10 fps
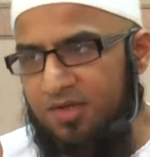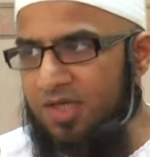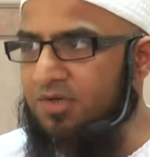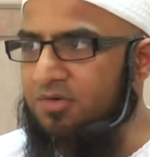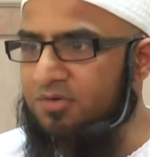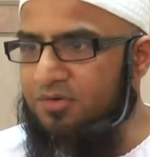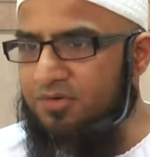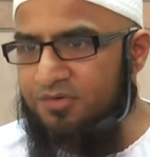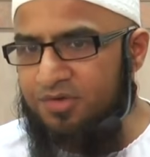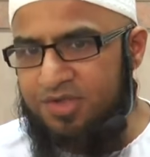they
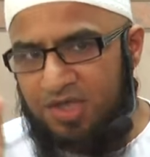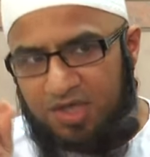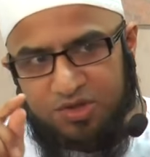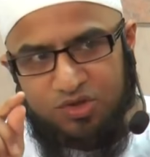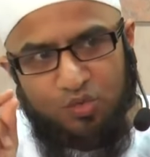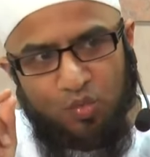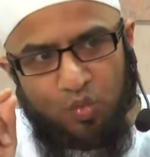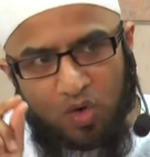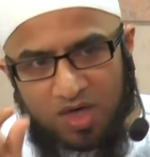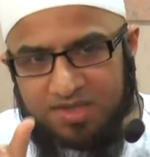return to
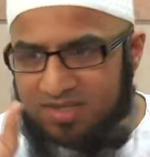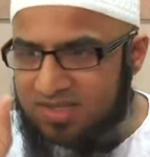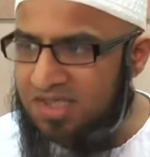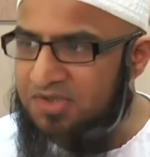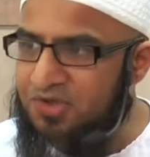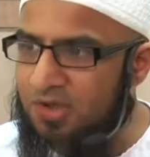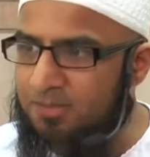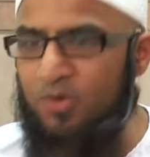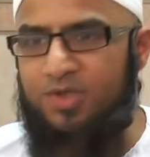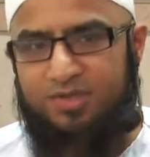one central
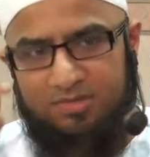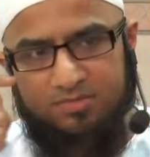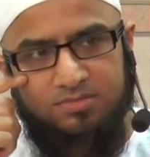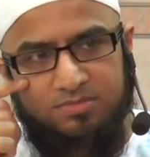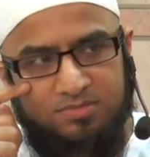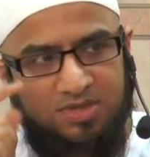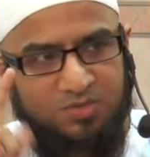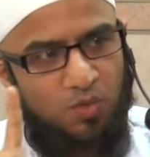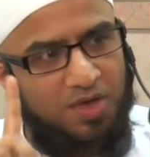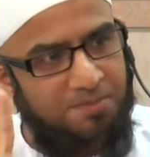point.
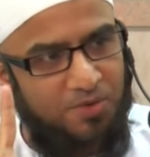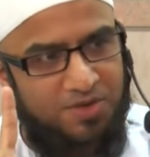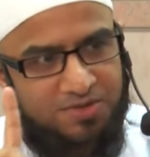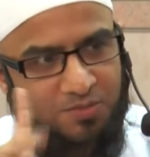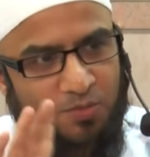There's one point,